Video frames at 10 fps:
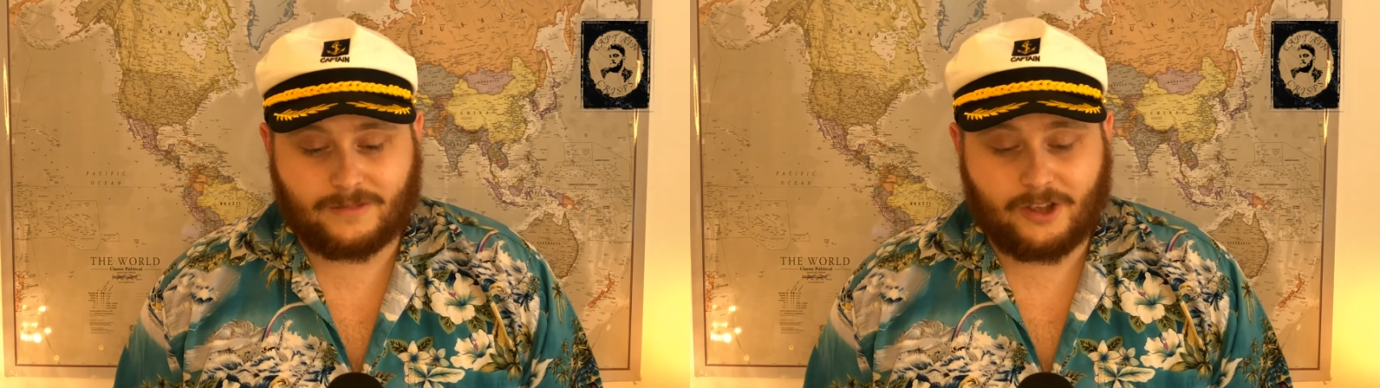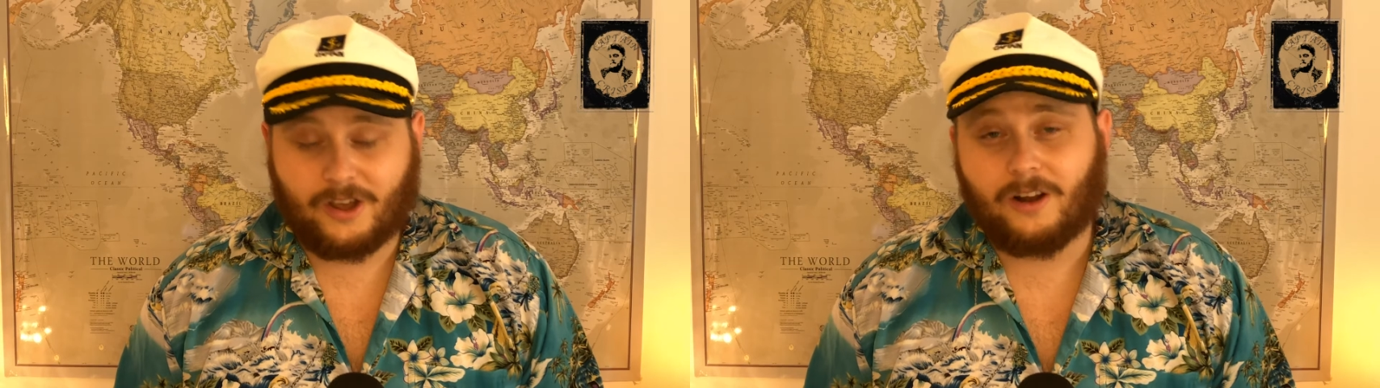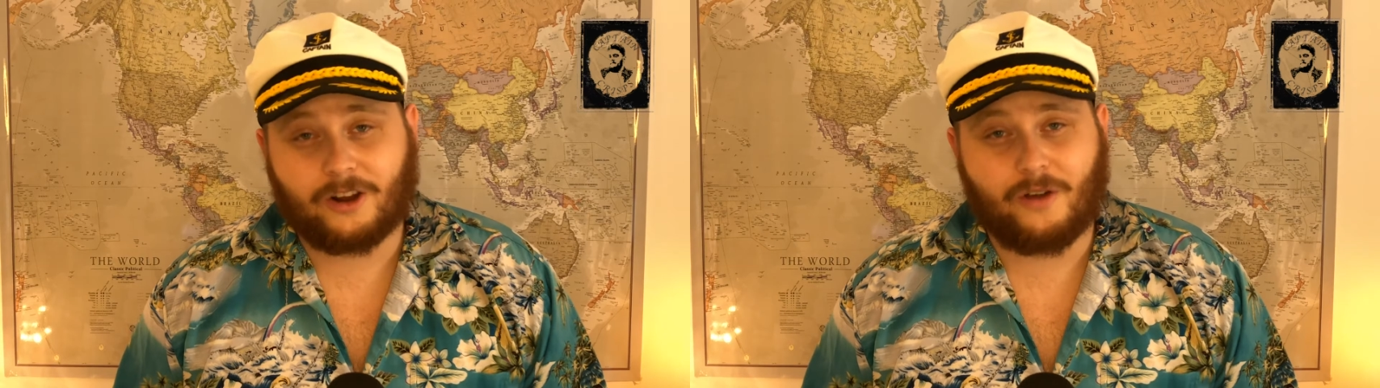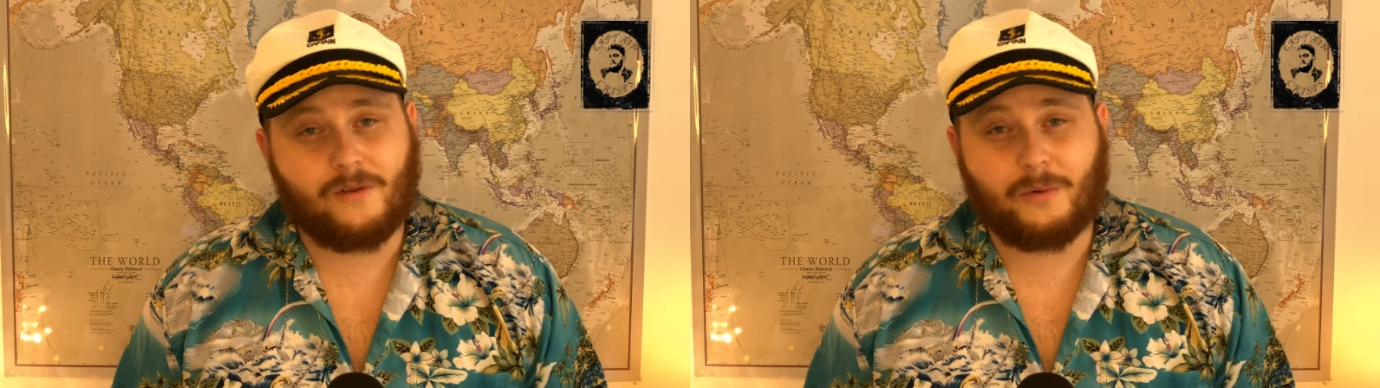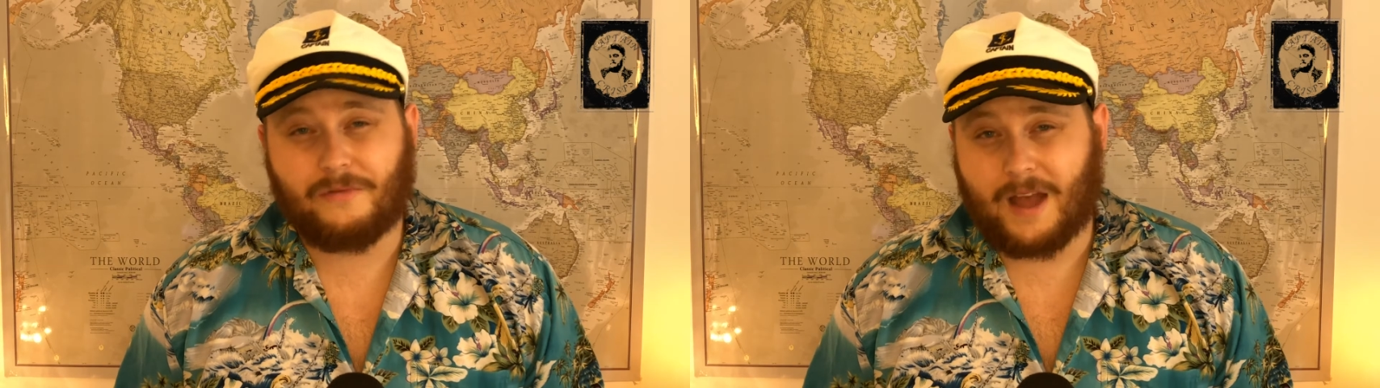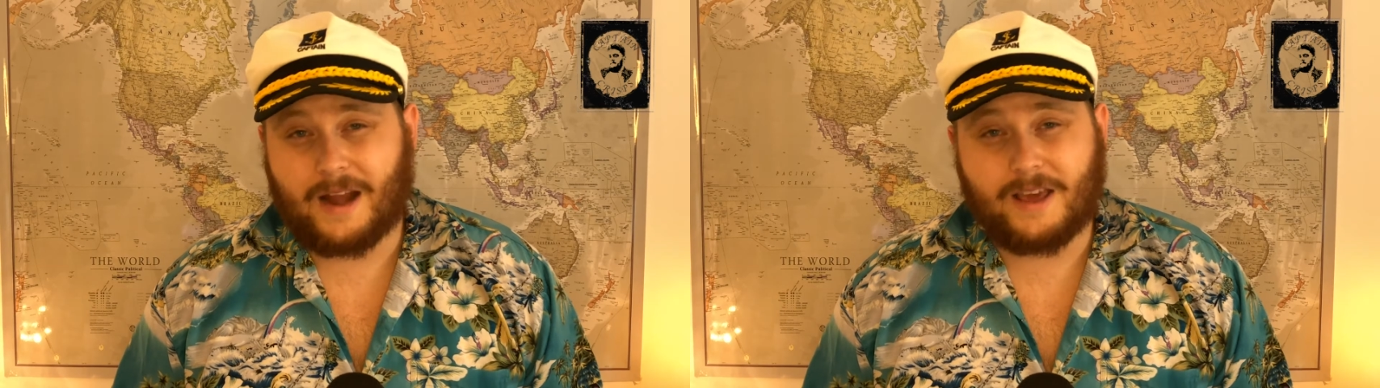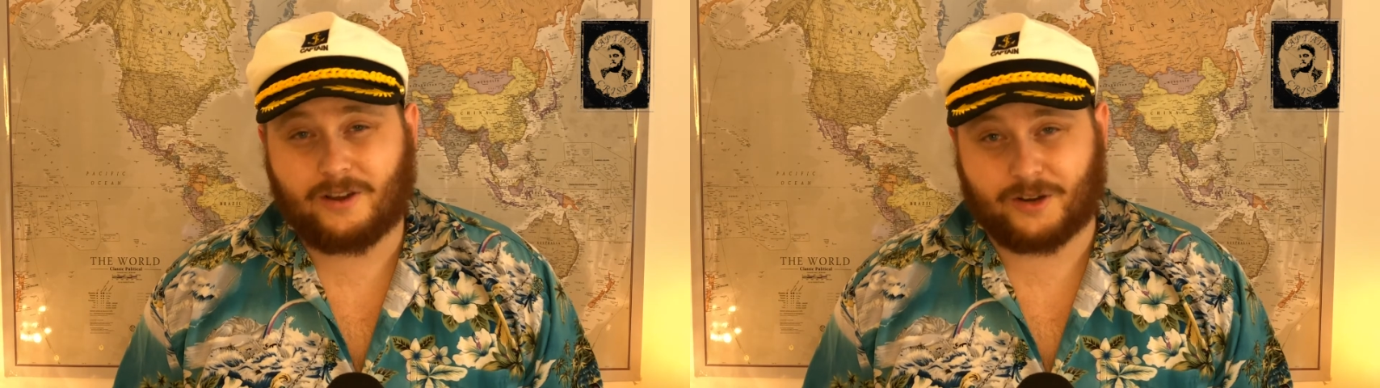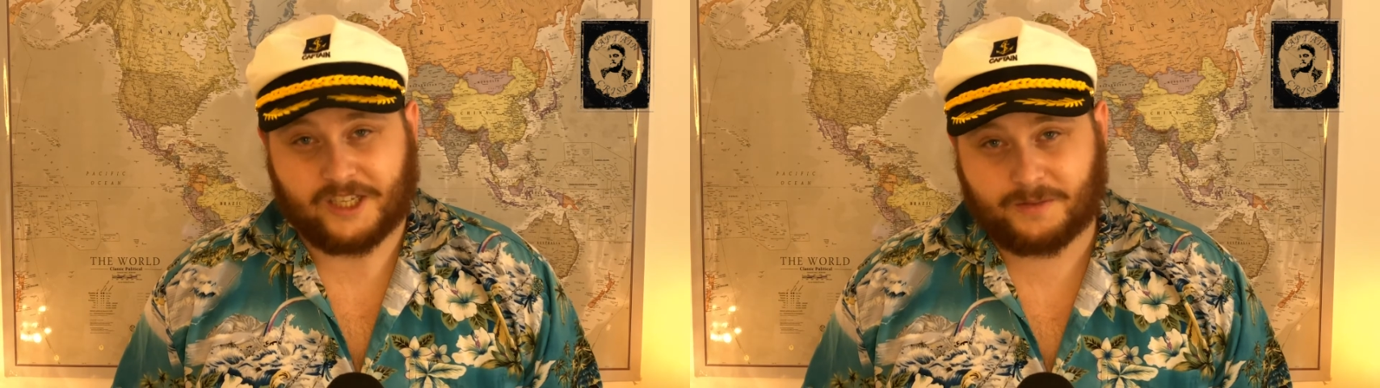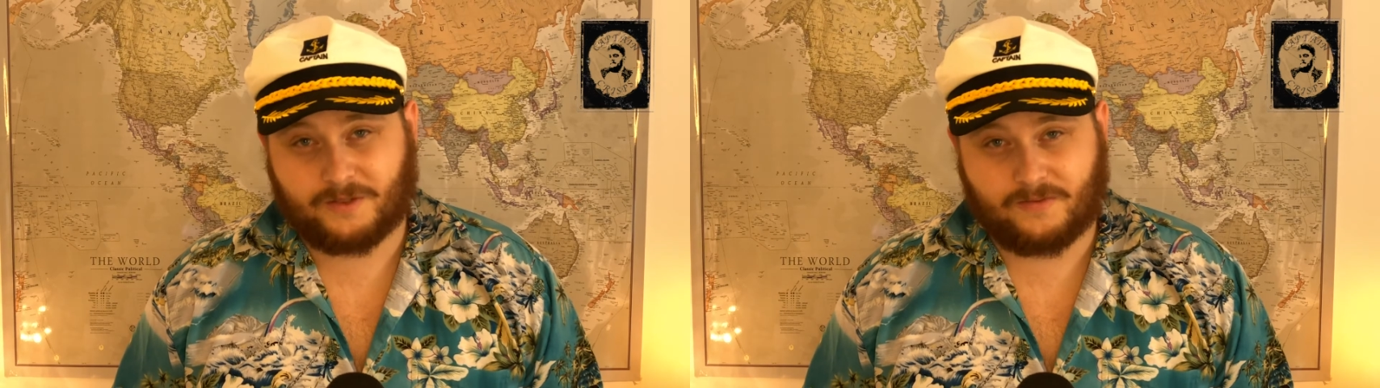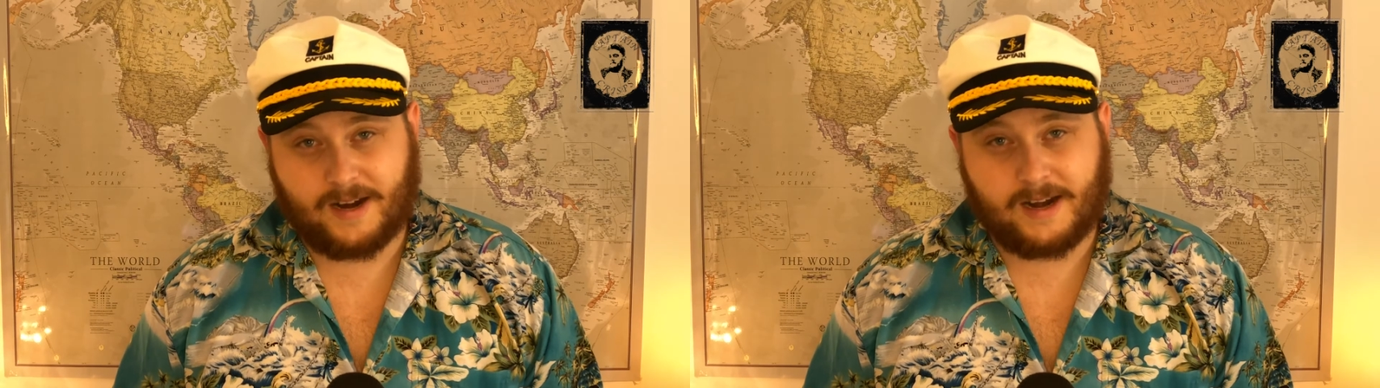you can't go wrong with any
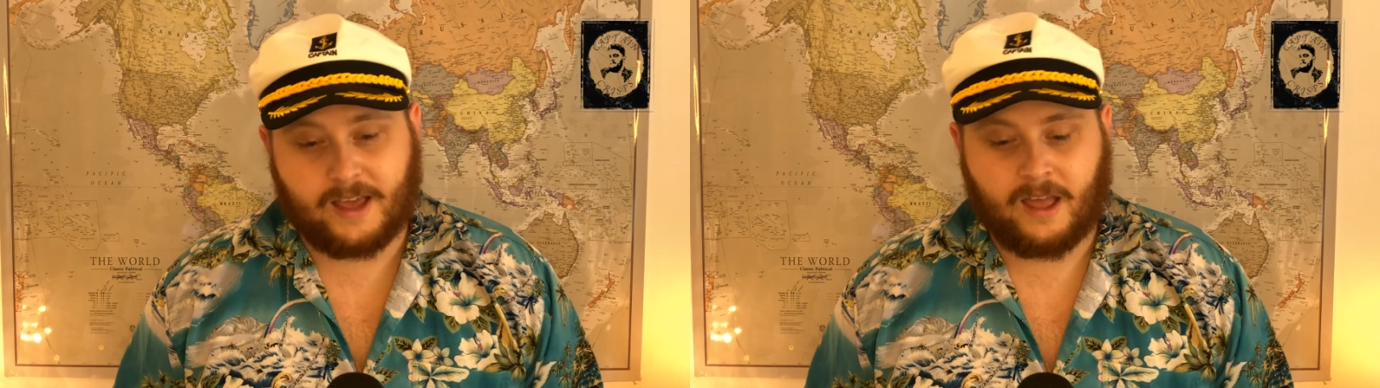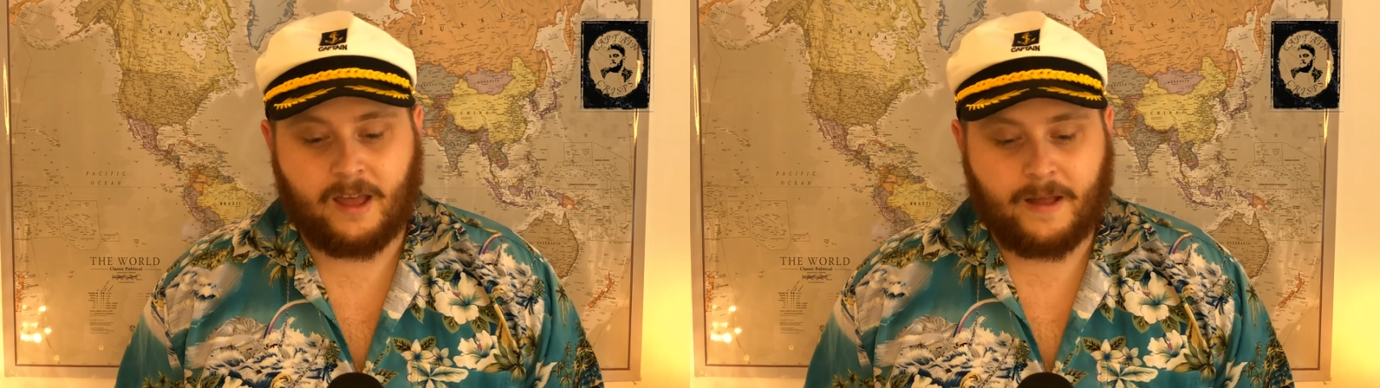crisps, really.